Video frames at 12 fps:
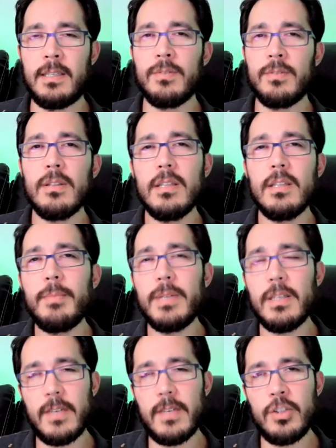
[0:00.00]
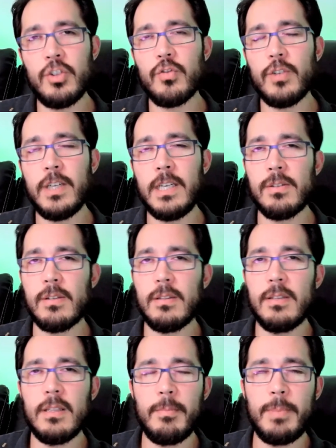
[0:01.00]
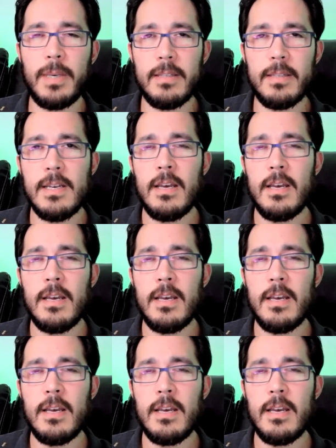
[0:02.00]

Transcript: There's a little bit of intrigue. There's a little bit